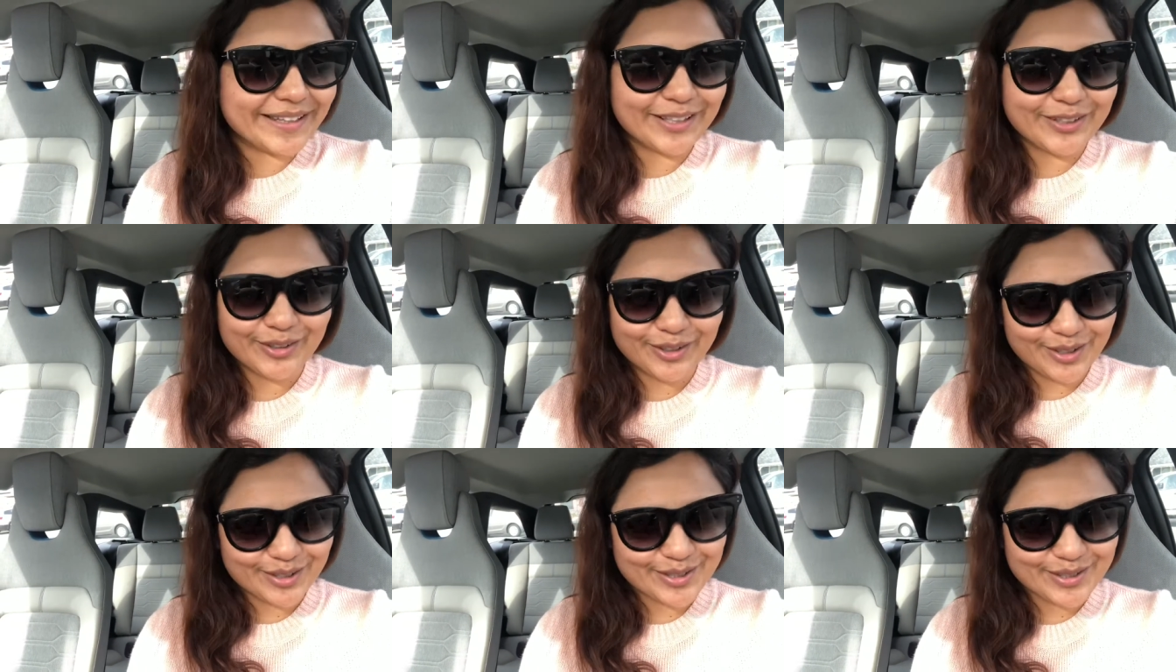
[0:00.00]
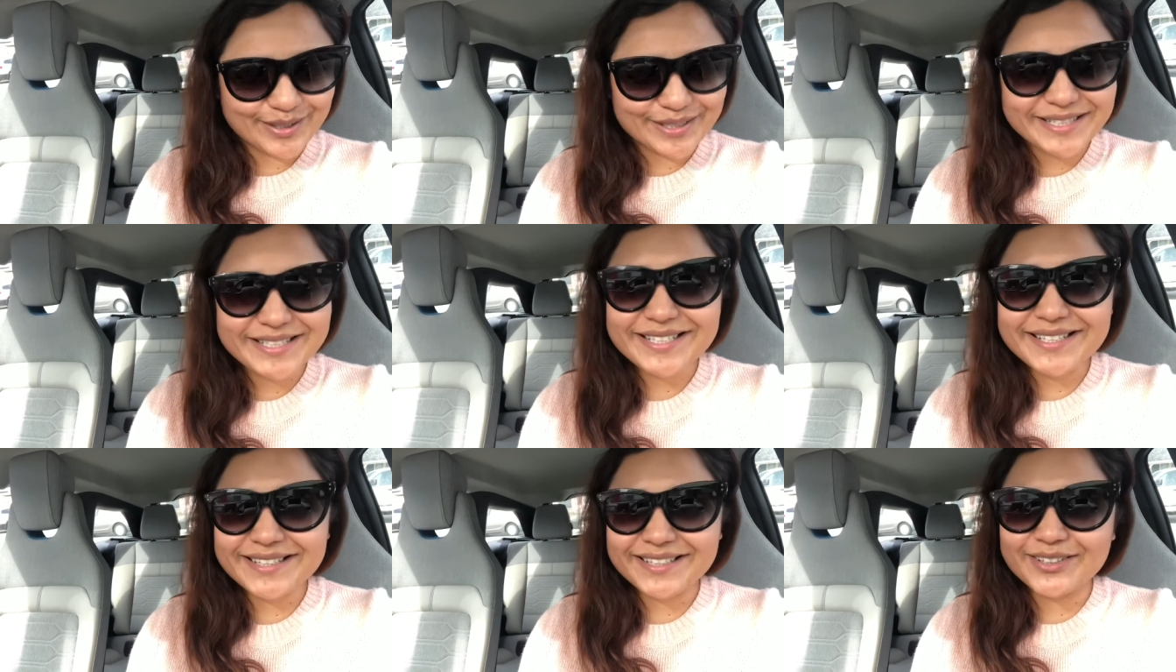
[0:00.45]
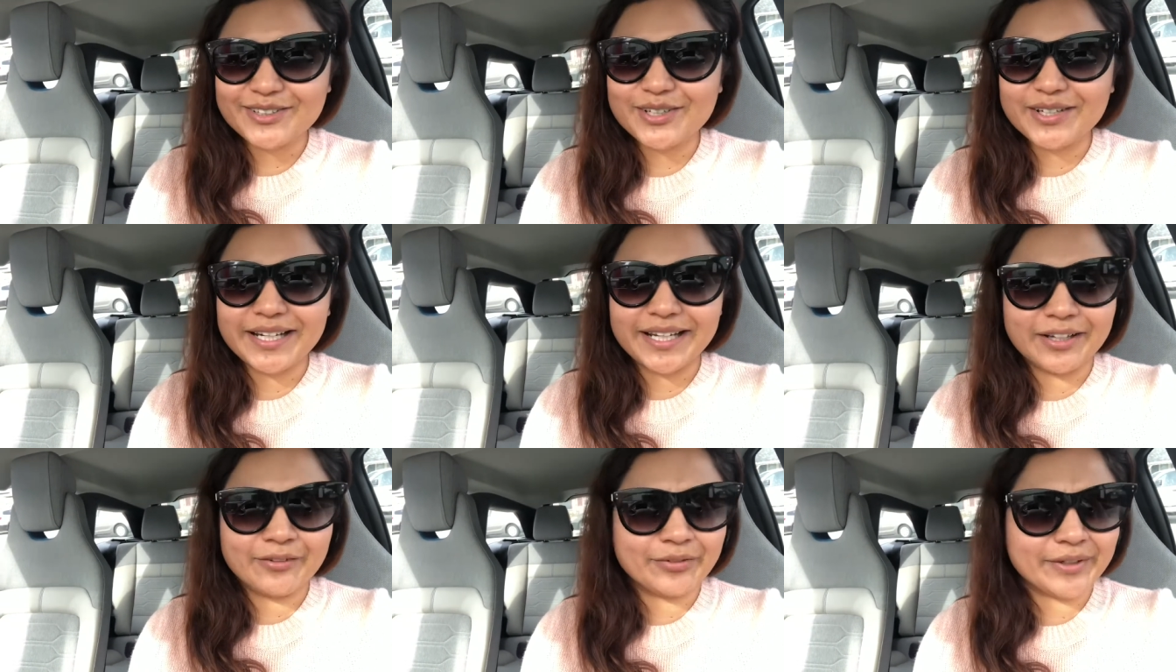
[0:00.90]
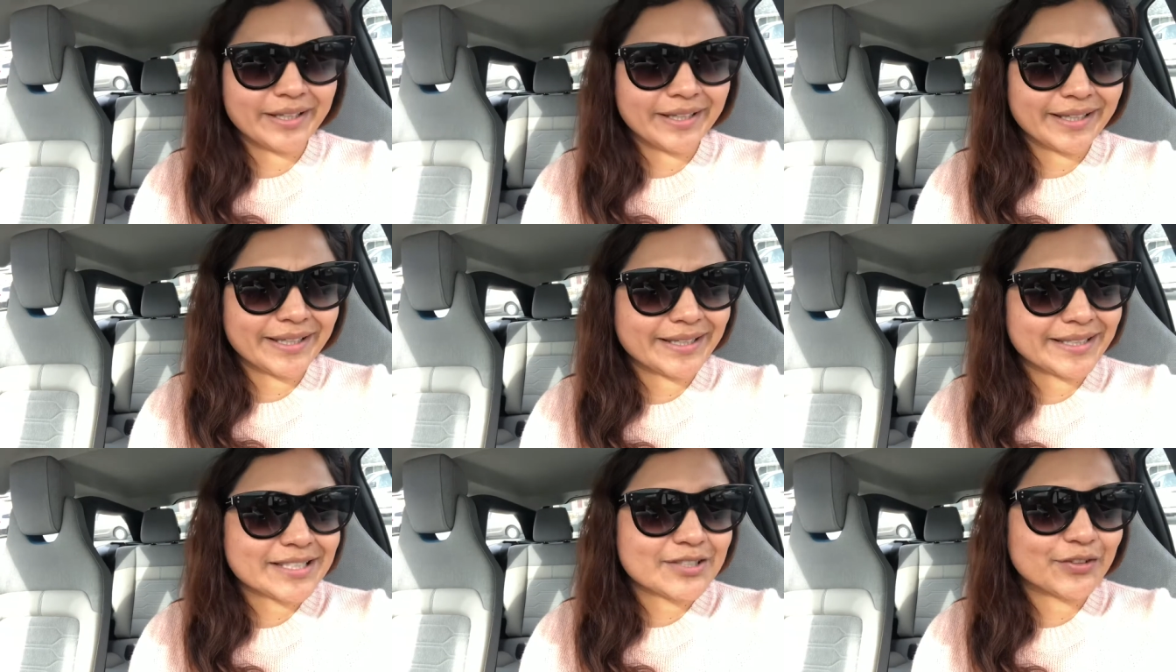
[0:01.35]
the grocery store it
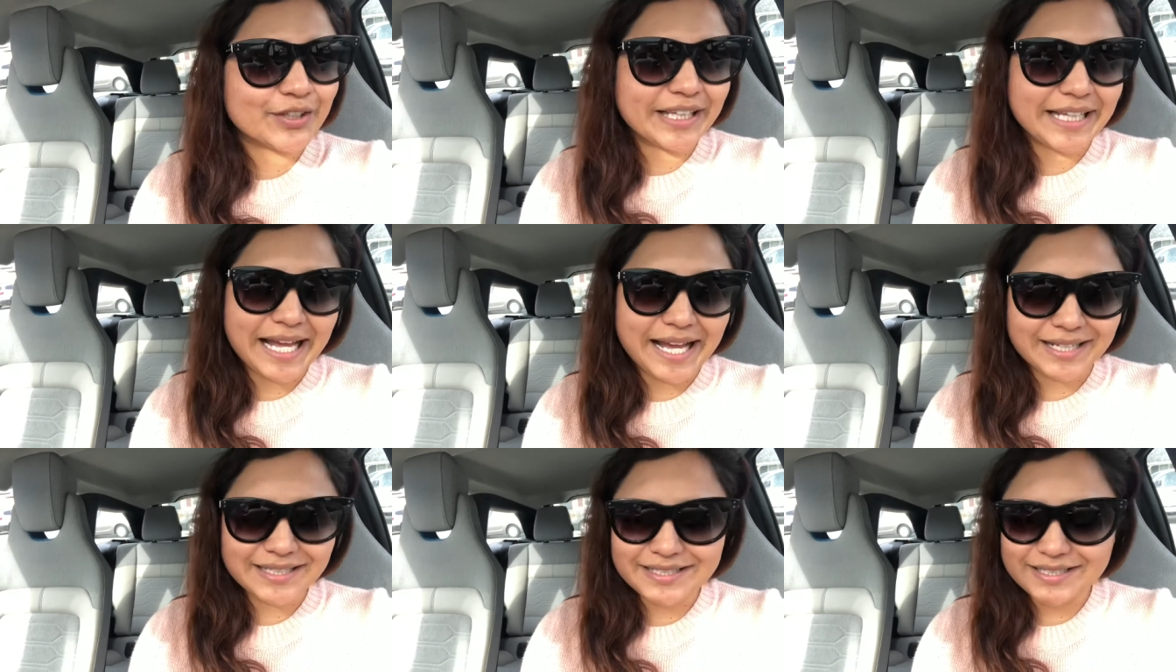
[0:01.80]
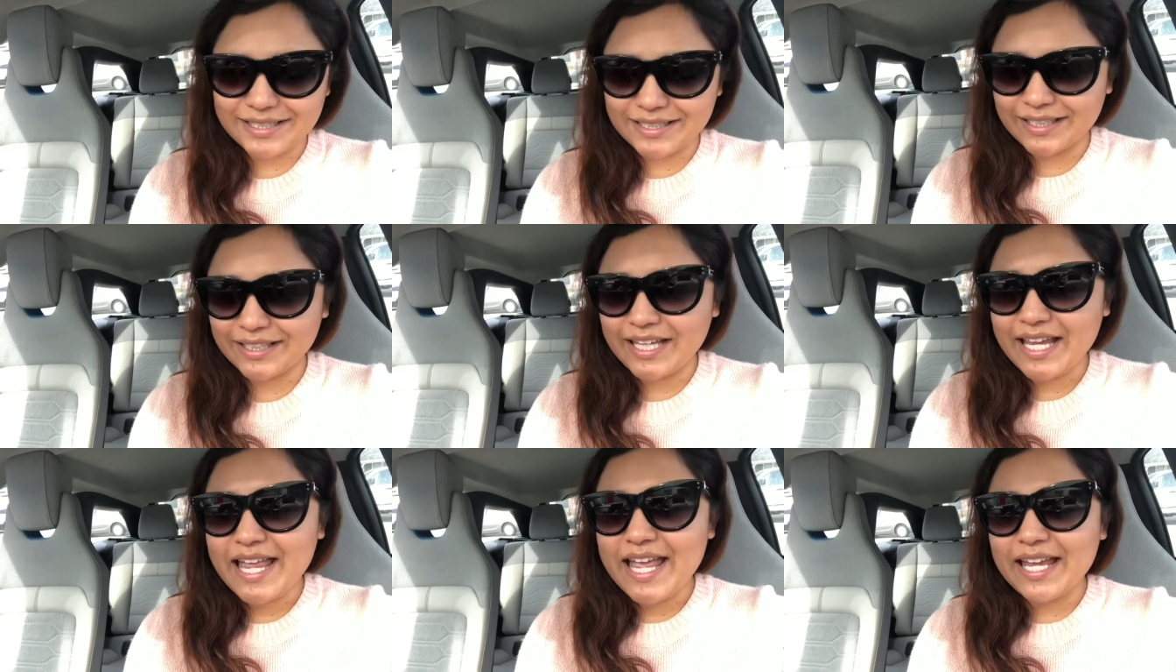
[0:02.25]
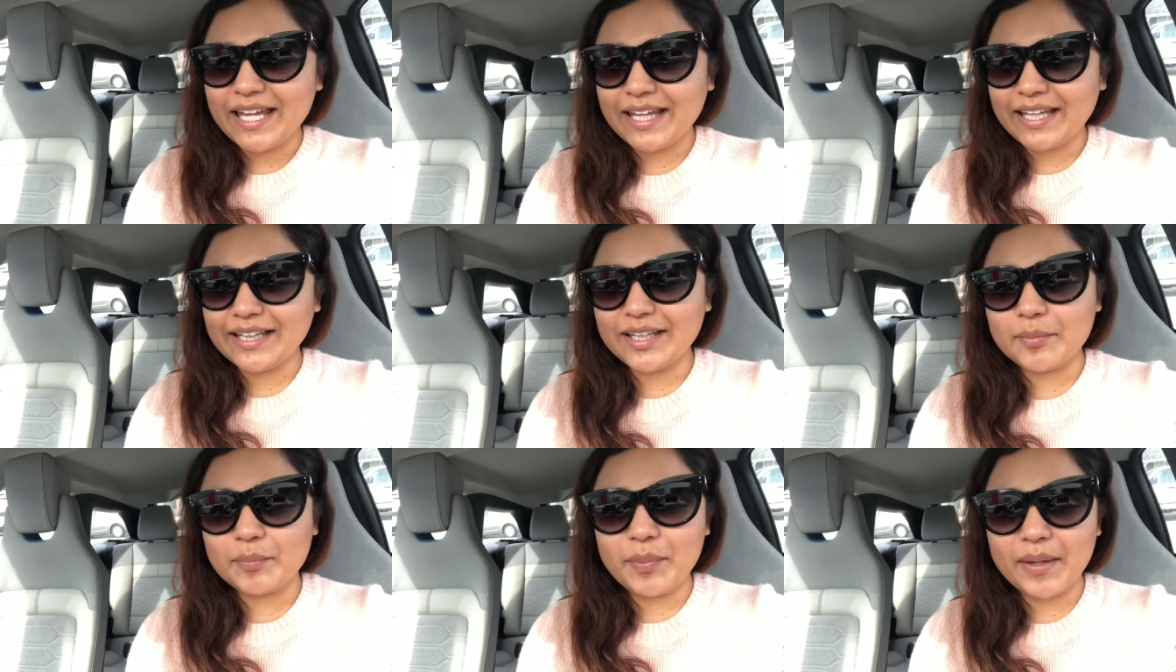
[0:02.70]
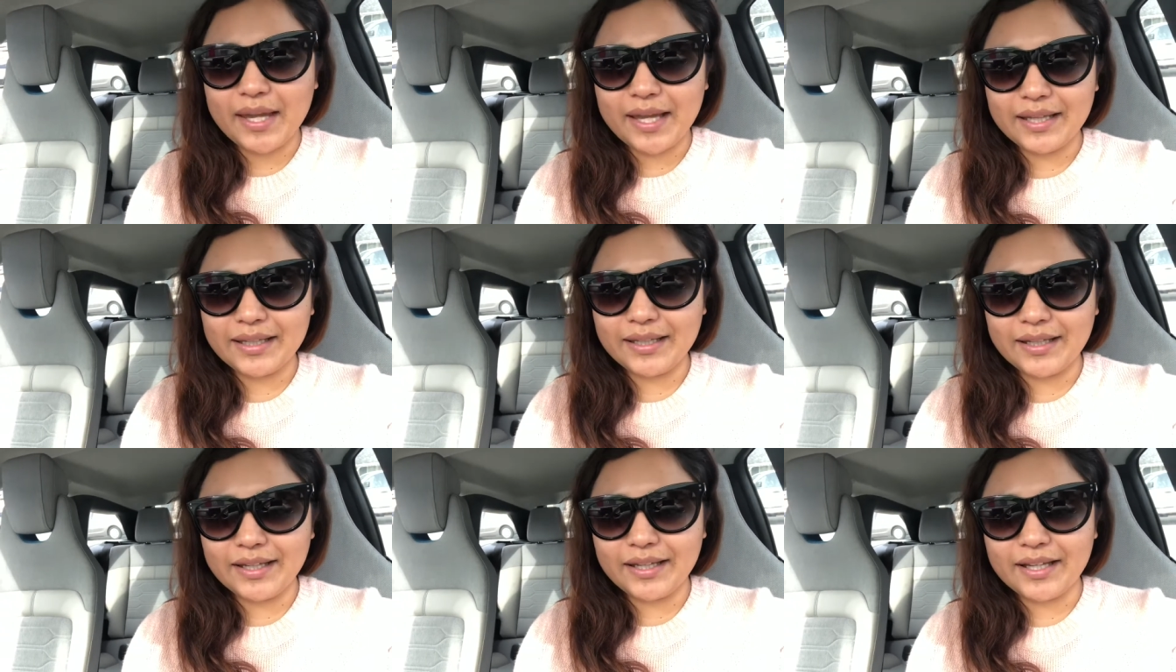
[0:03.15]
really is relaxing
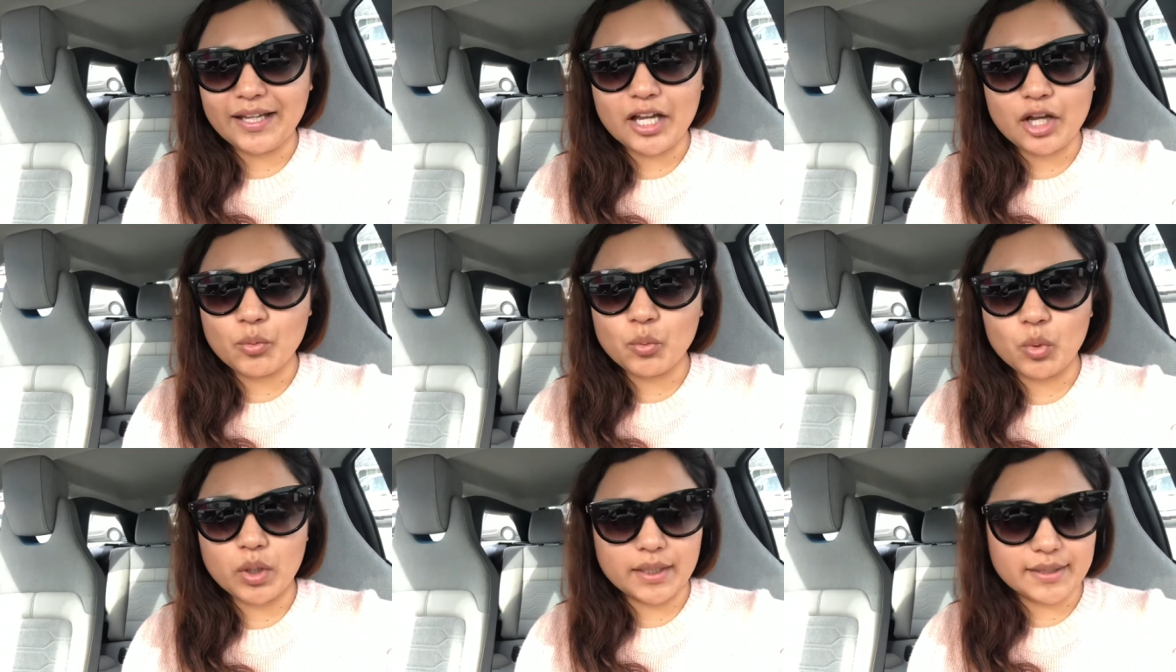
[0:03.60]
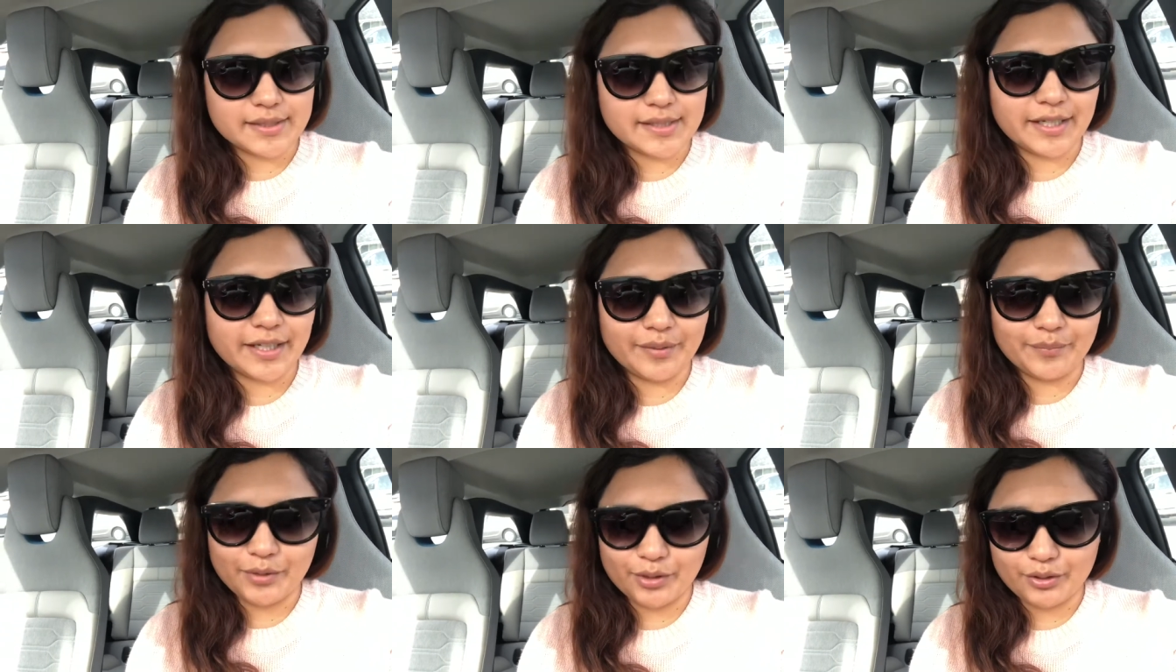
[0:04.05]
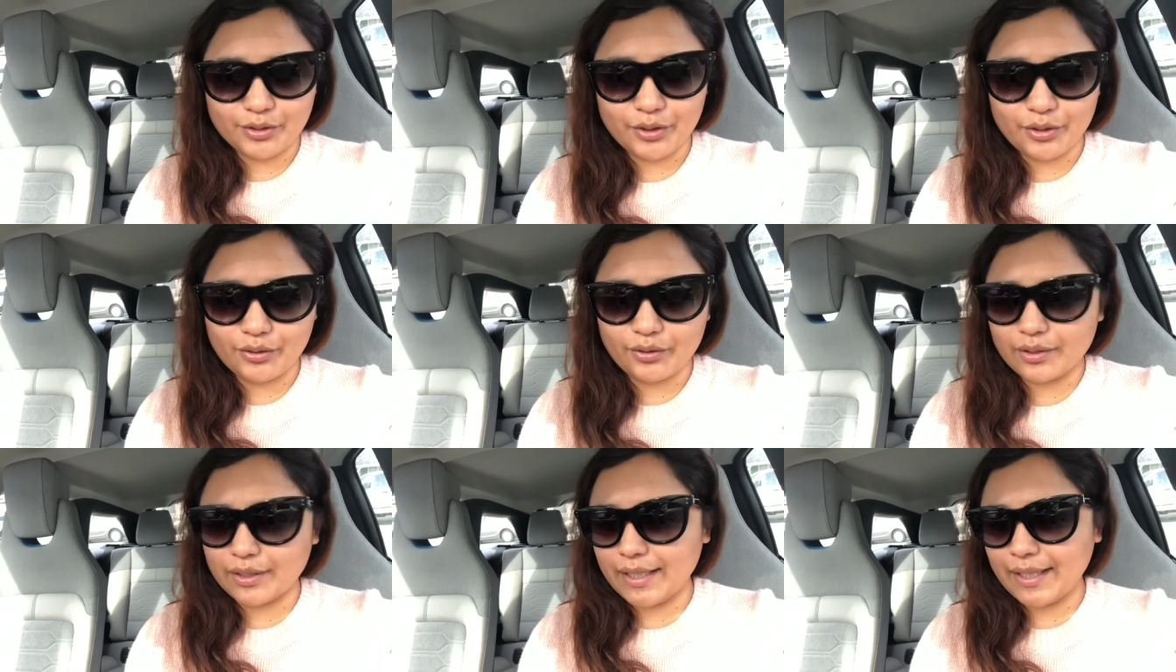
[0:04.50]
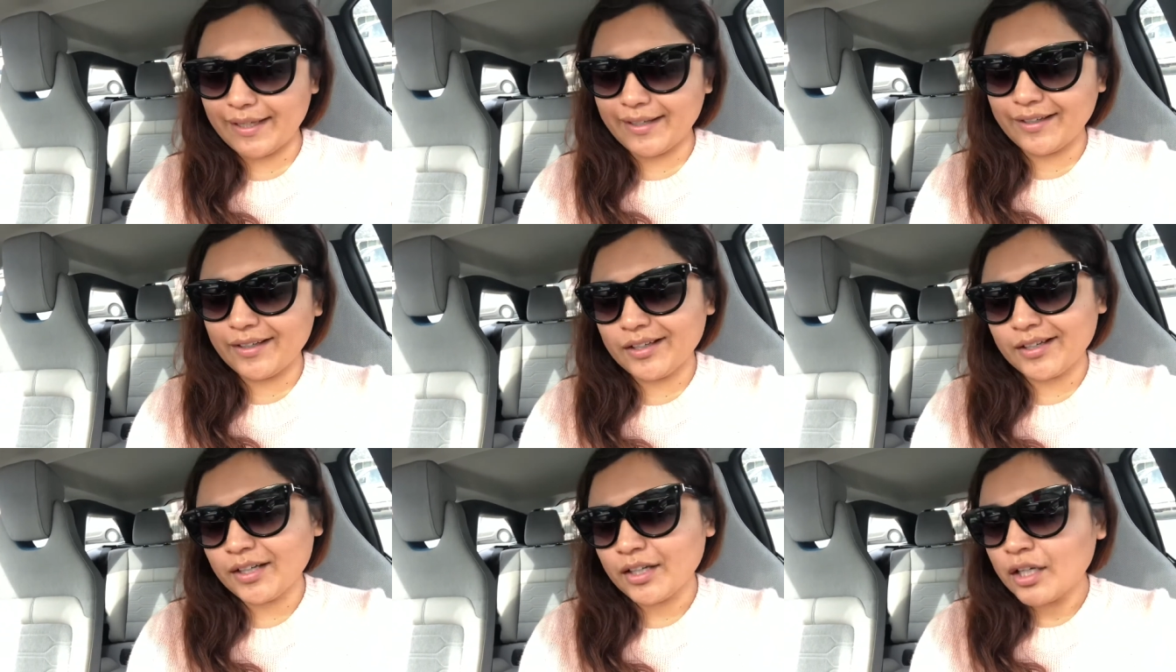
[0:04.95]
depending on what time you go
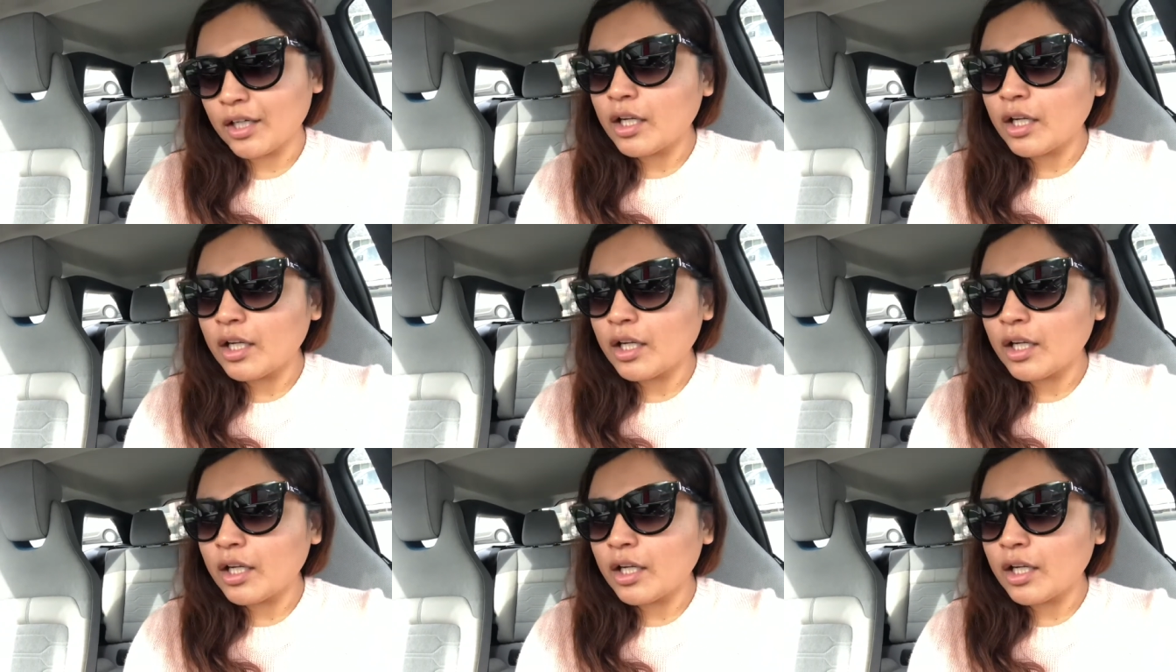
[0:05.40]
like